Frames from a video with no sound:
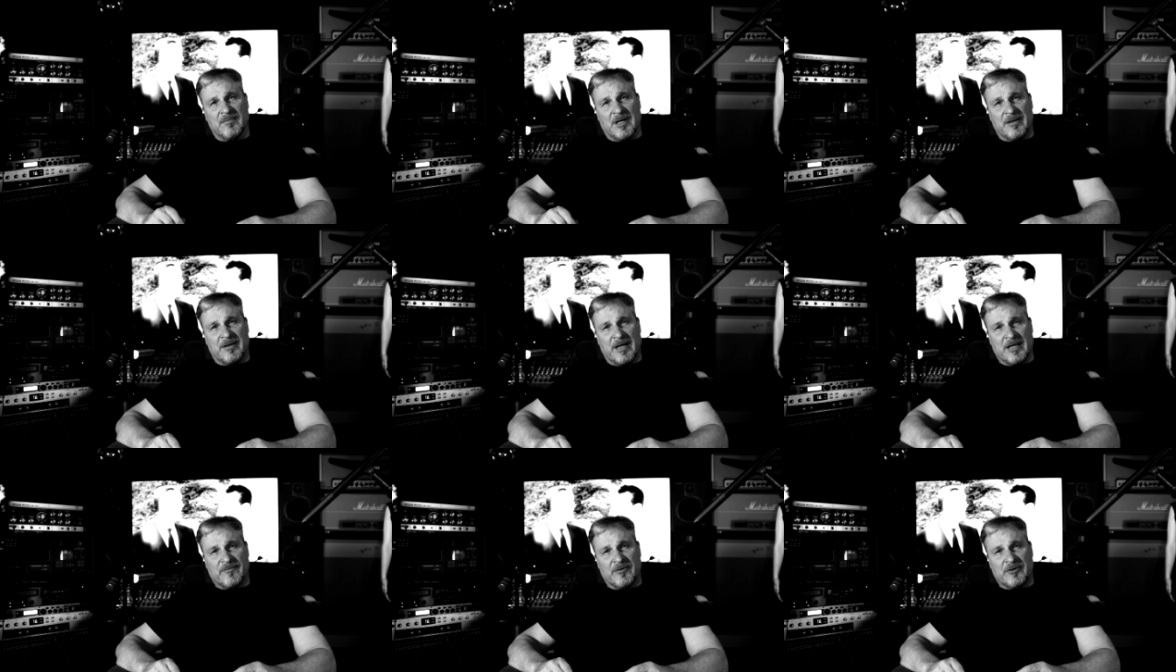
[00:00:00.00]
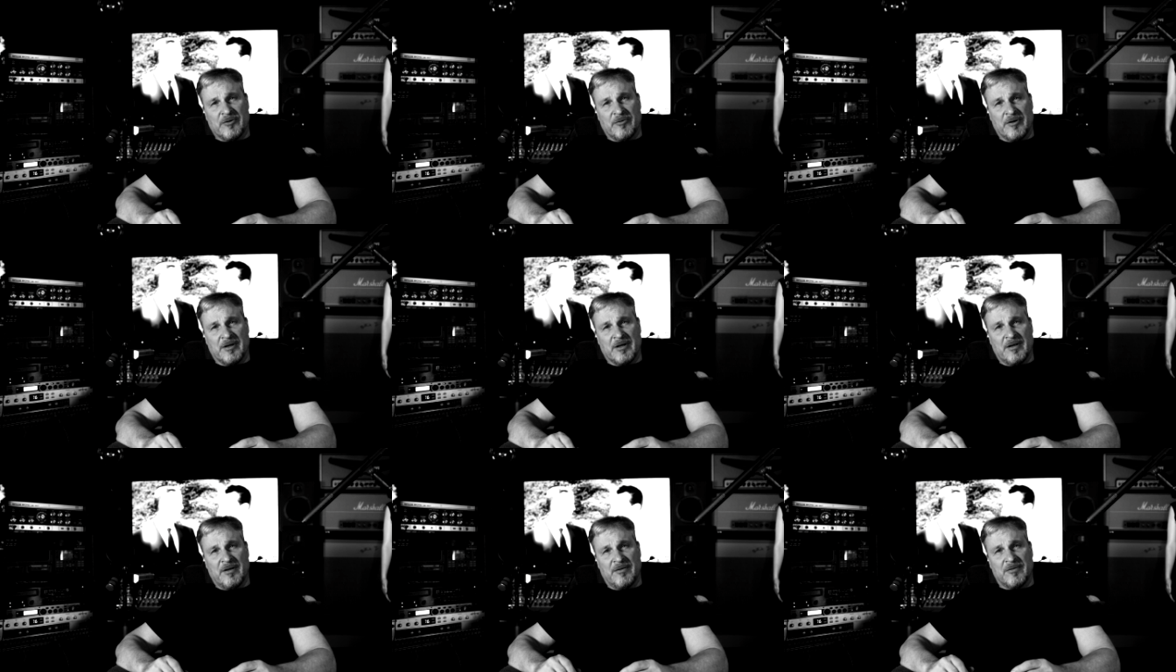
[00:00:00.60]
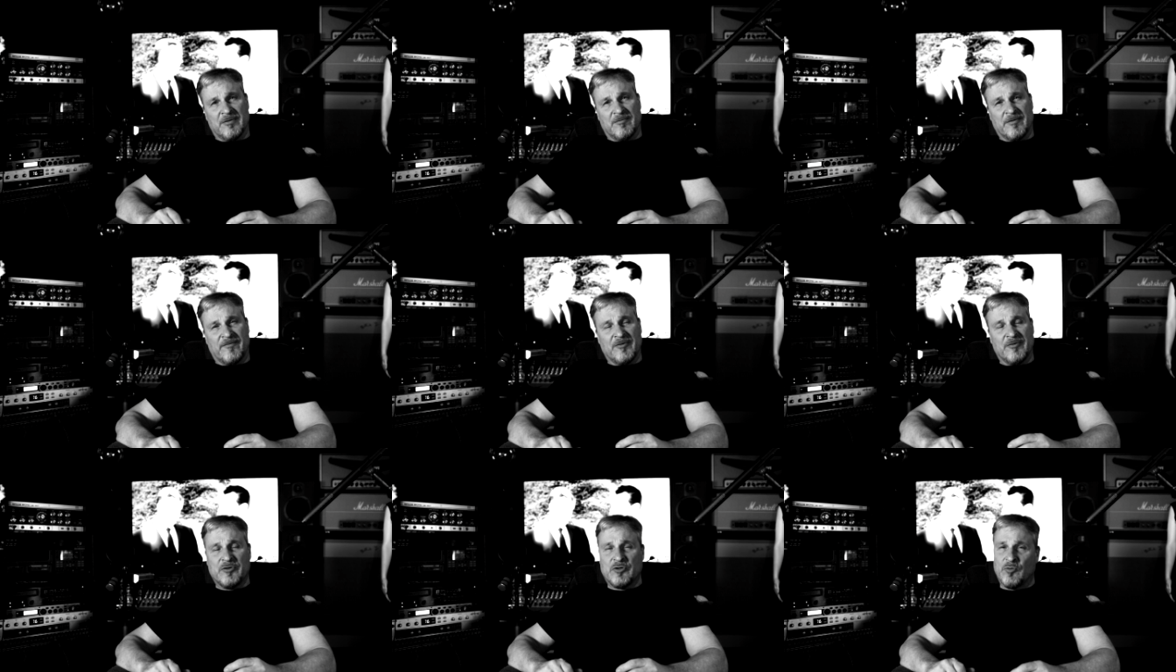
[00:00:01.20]
thanks for tuning in to
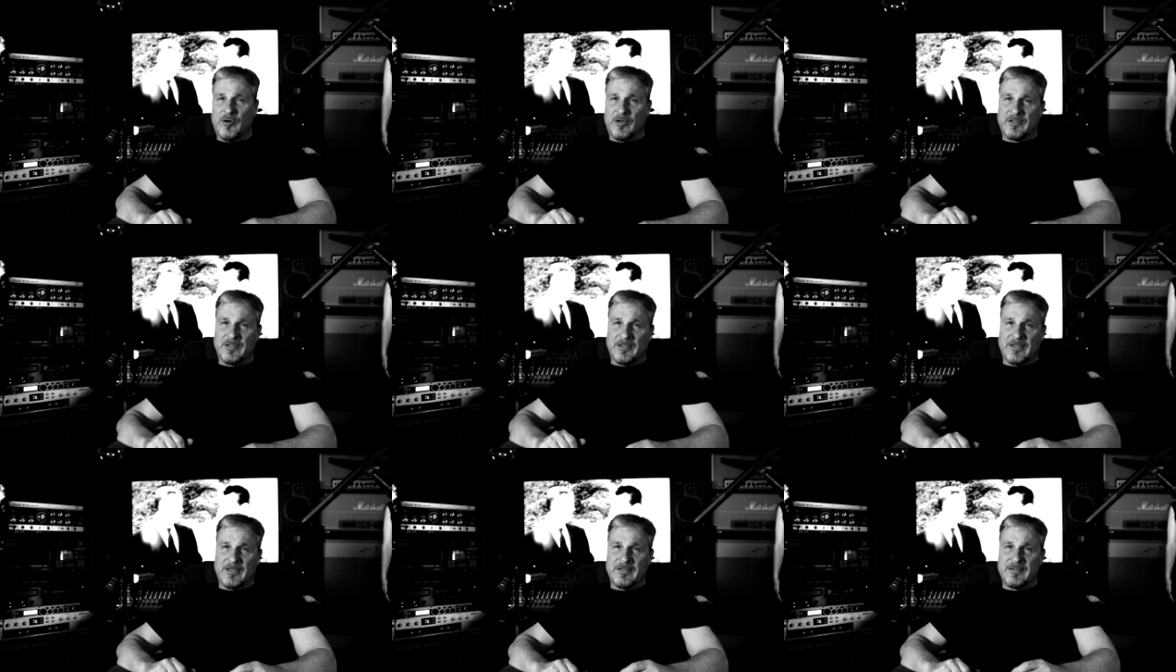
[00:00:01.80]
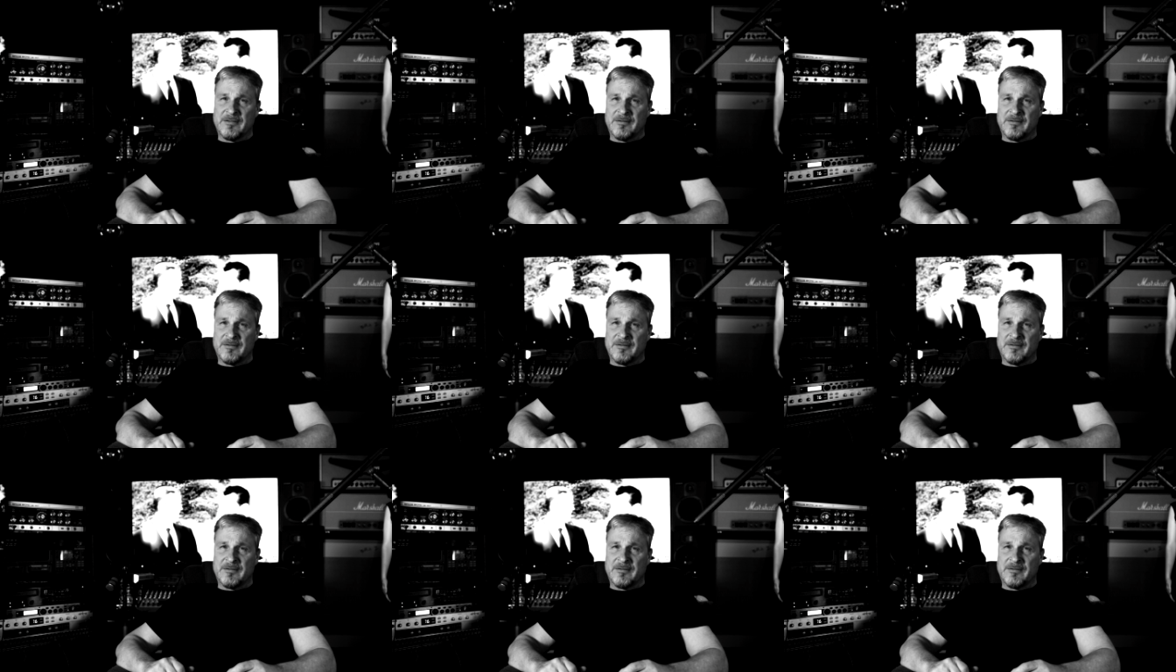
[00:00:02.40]
Refuse to Walk the Line.